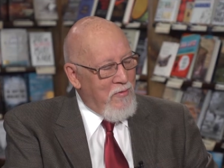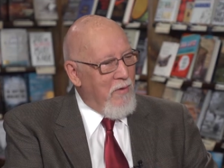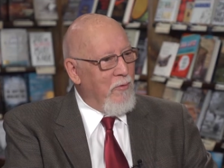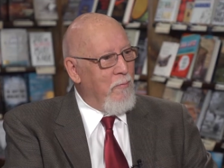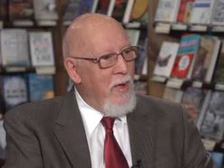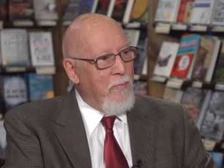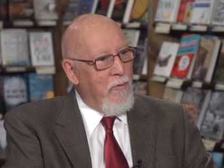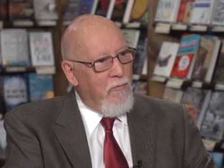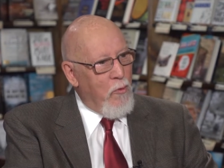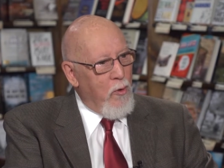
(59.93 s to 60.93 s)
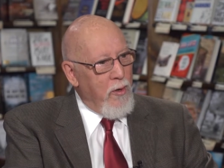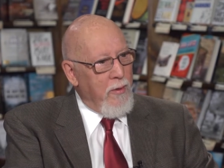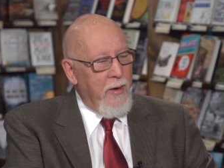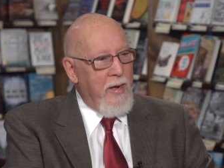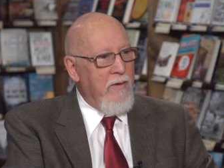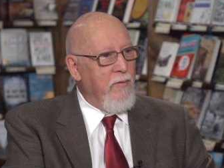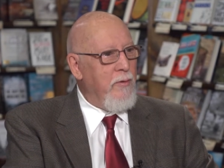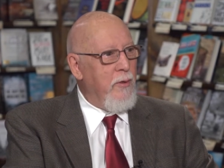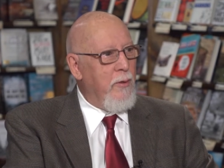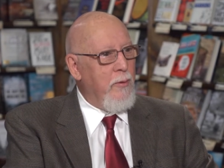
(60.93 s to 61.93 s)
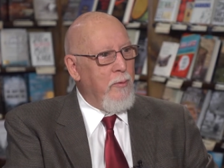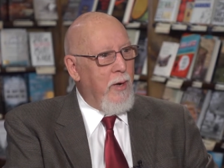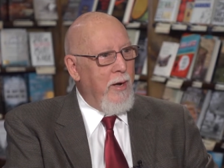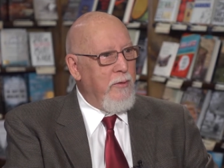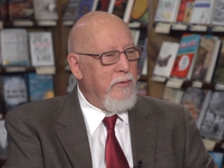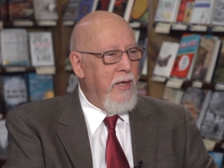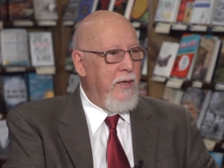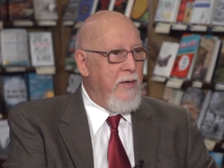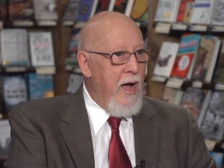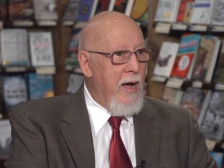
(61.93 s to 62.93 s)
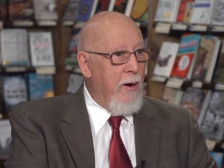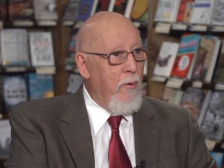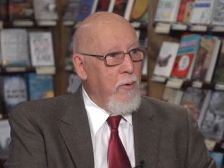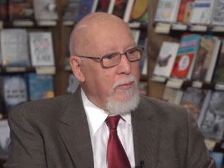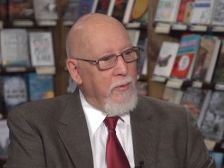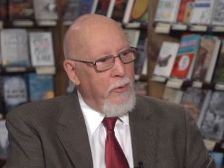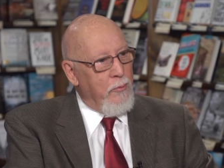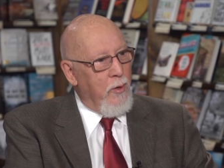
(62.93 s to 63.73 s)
never met before, even though I understand now you